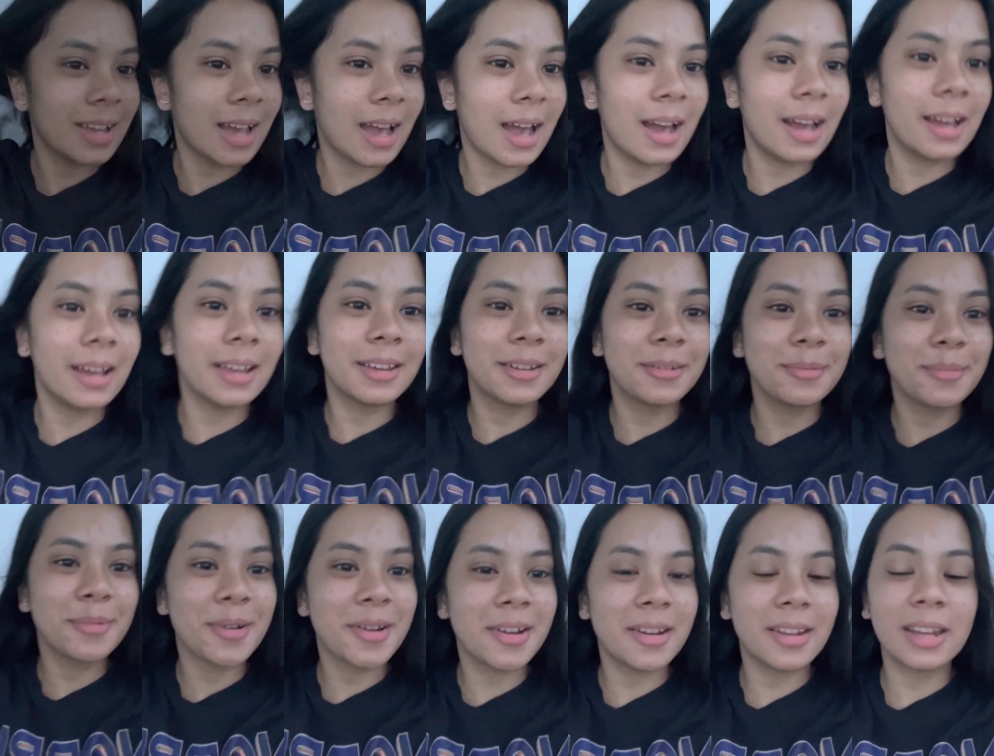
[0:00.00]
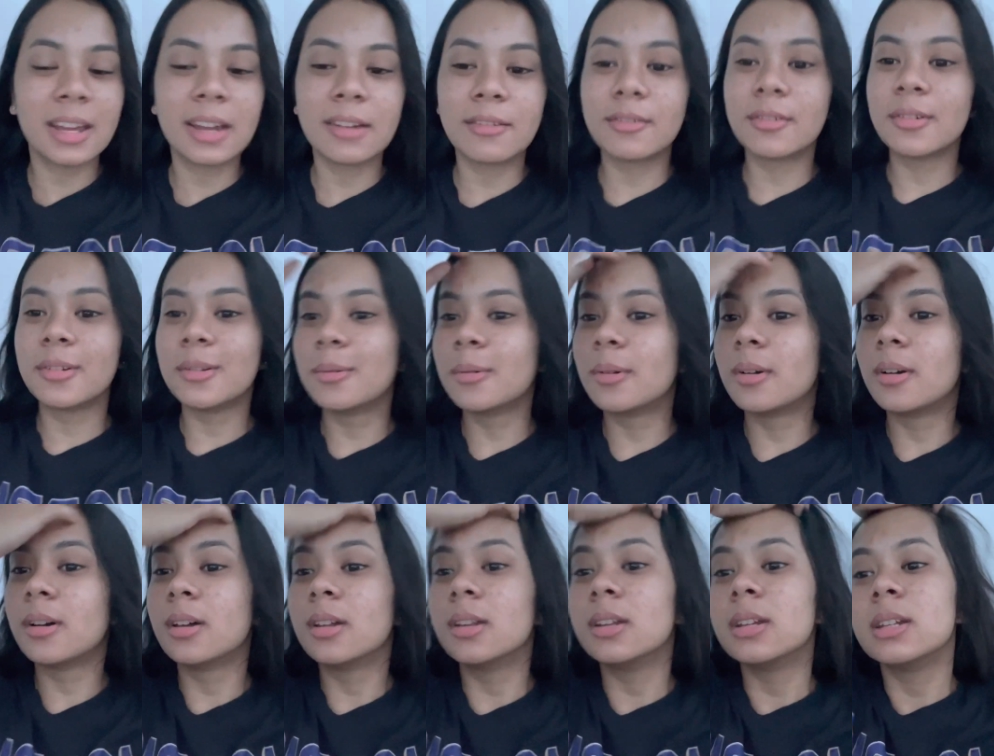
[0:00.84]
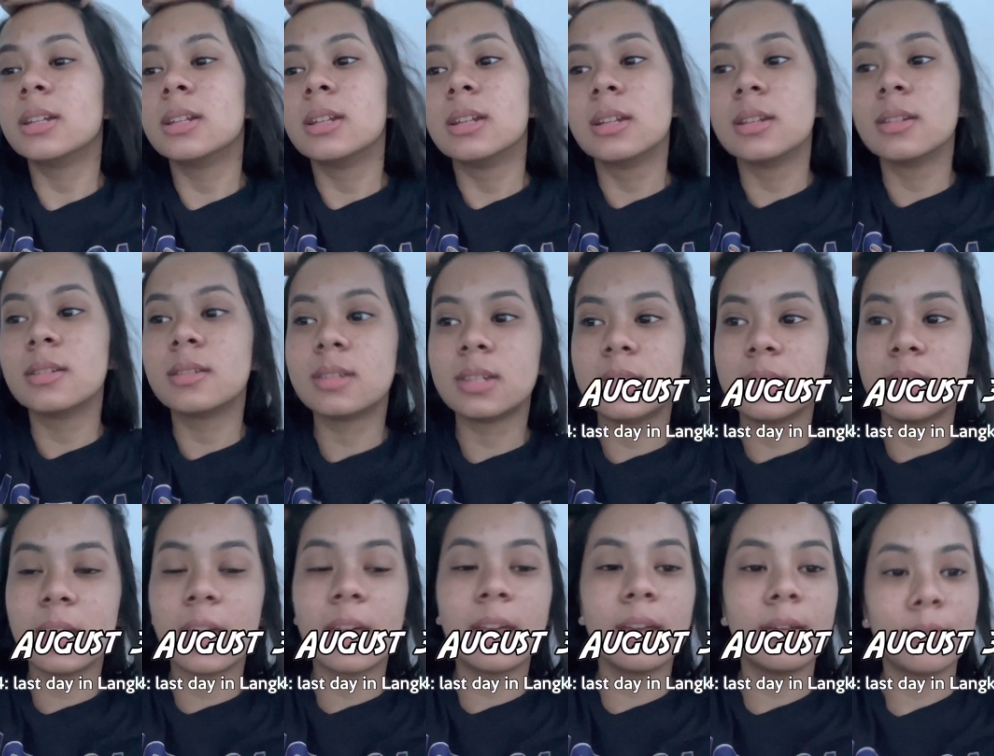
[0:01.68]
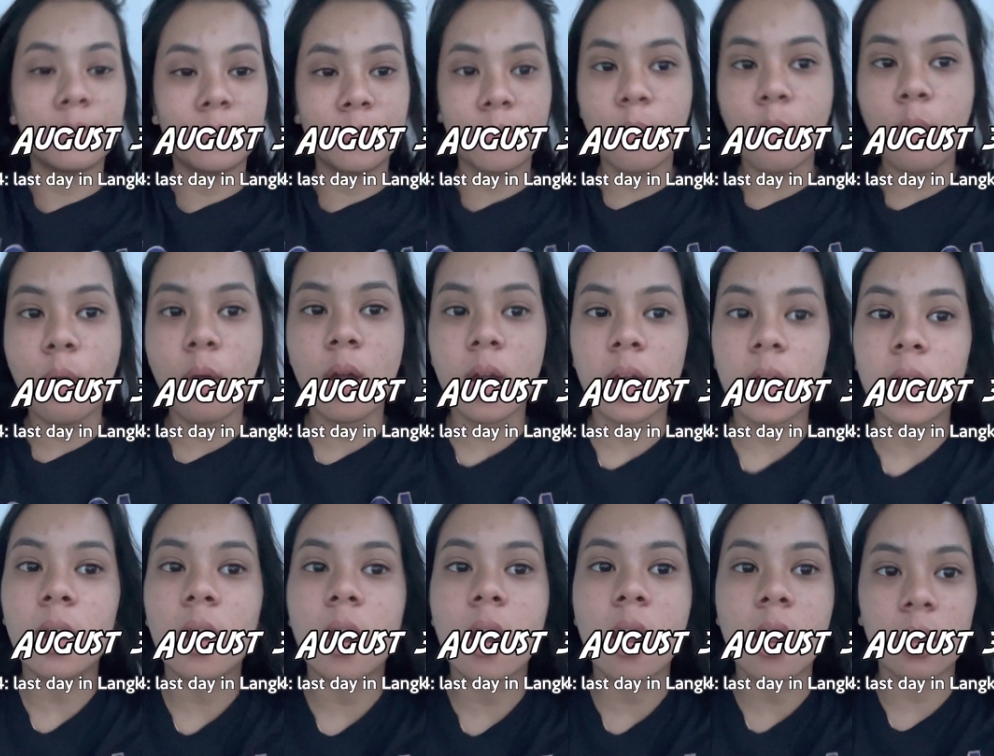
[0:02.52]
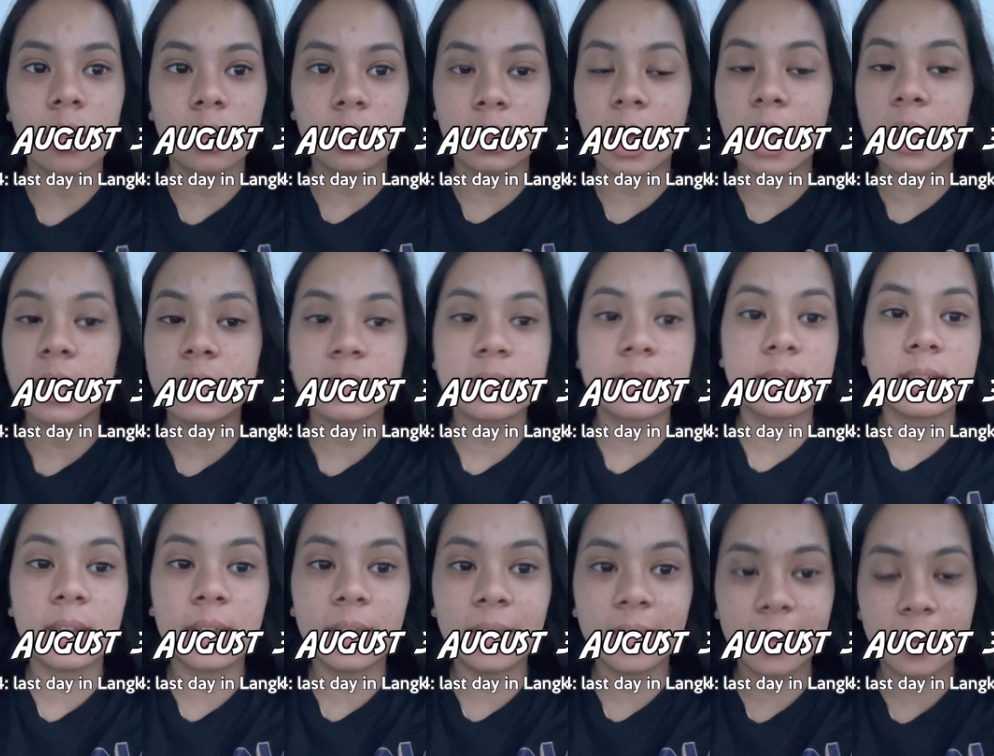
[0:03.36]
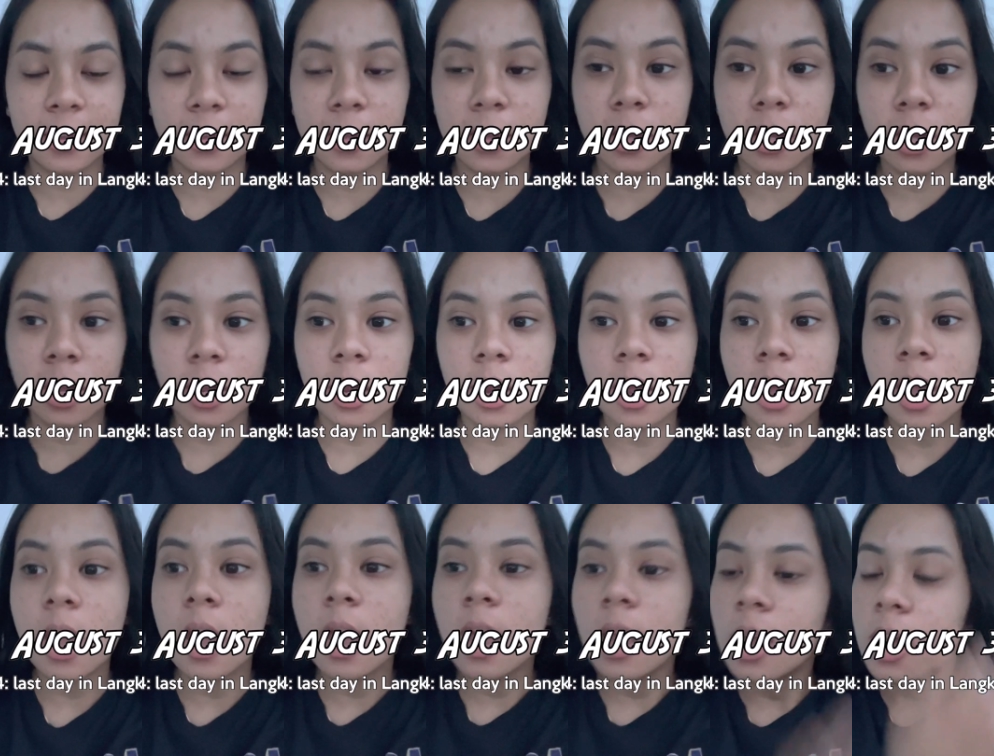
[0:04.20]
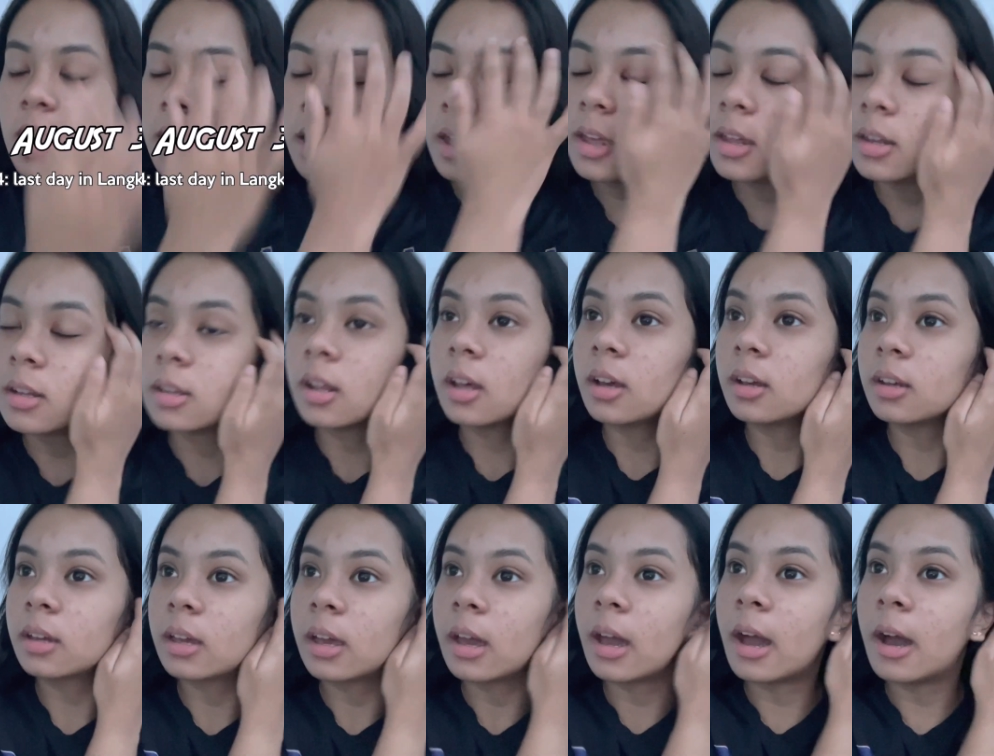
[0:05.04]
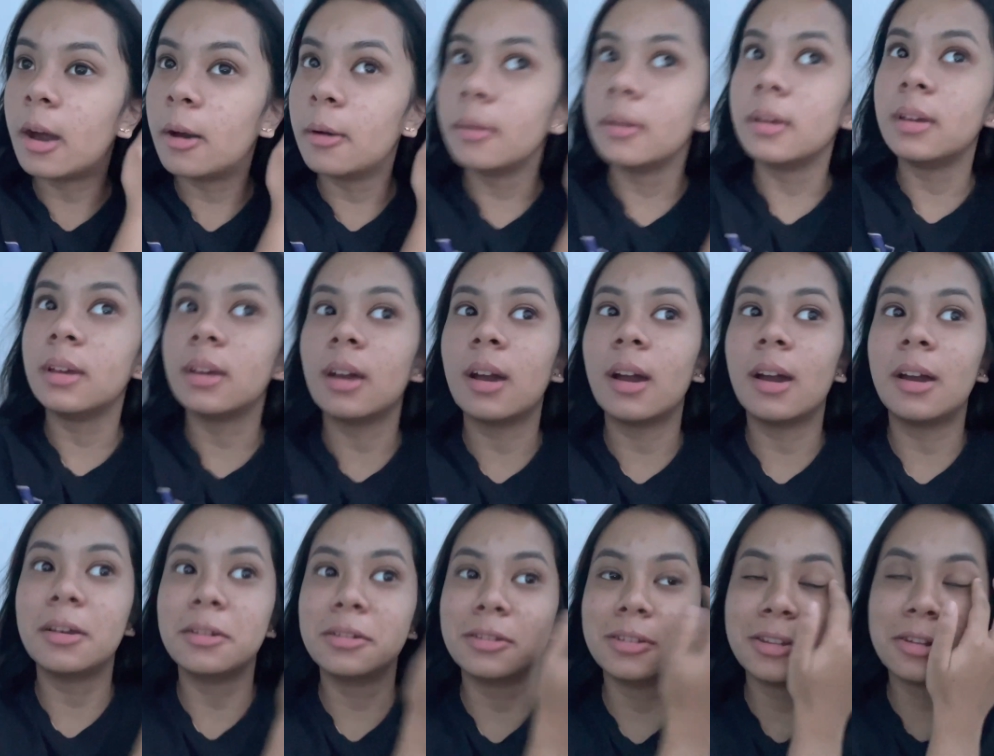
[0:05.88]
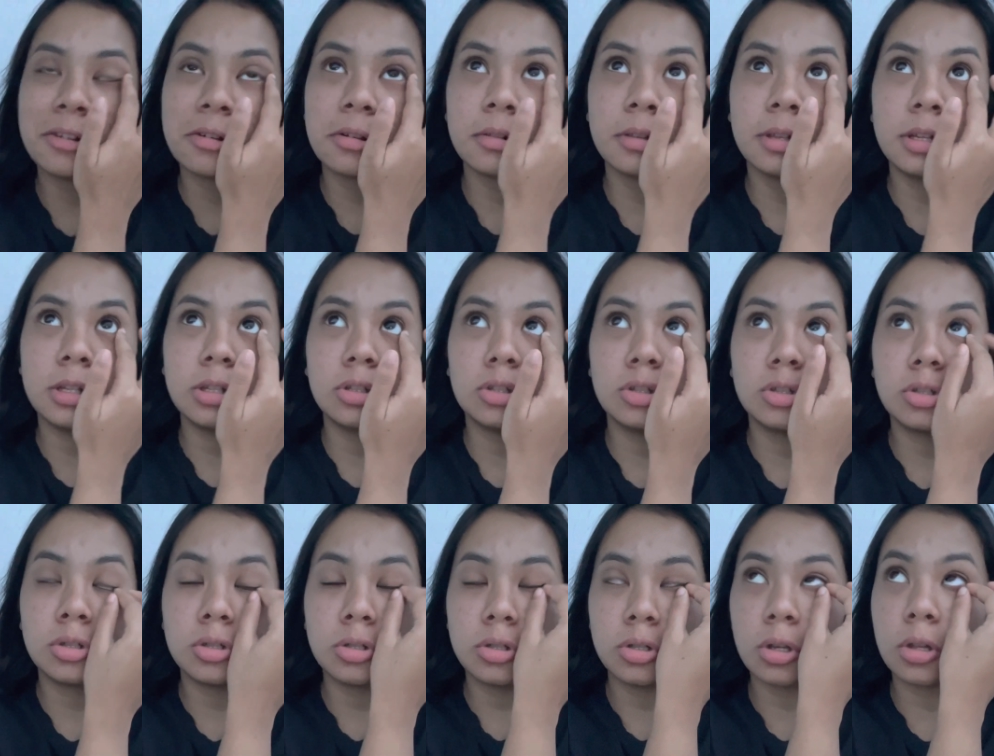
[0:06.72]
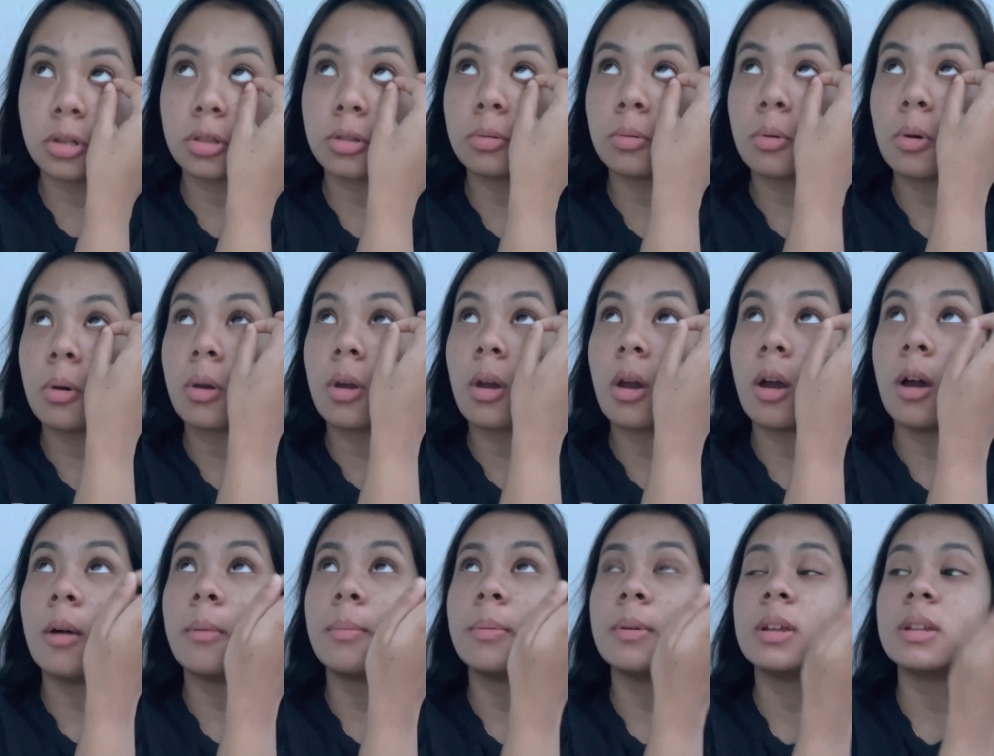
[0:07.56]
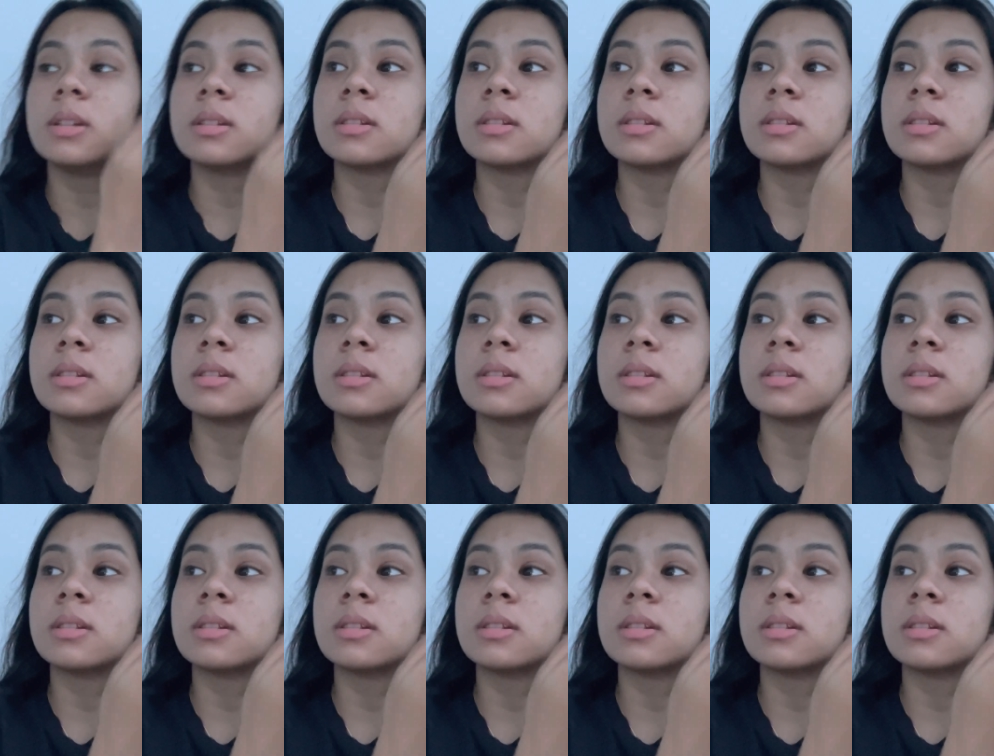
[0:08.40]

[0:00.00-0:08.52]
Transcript: Hi, good morning everyone. It is day four, our last day here in Langkawi. I literally just woke up.